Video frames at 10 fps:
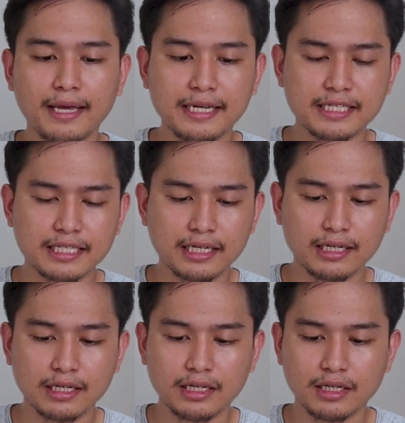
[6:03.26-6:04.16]
placed
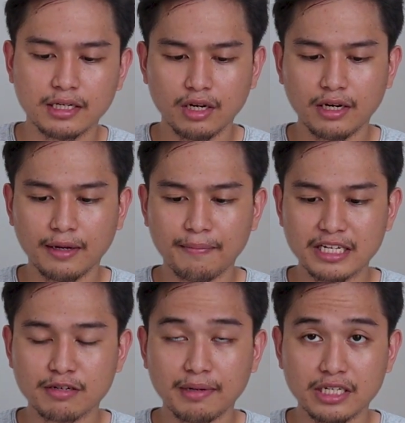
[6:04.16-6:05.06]
on the
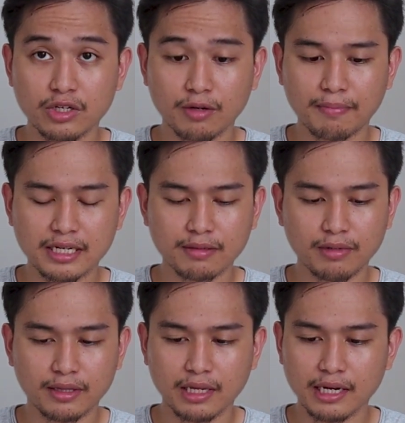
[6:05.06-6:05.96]
best place you could
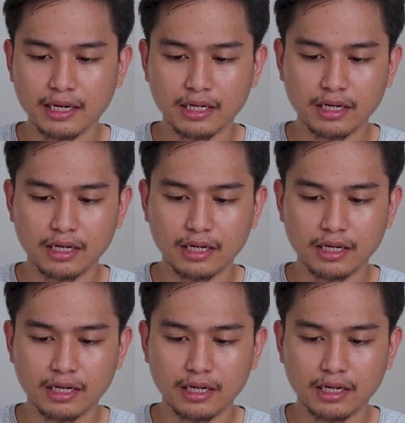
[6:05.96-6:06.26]
possibly think.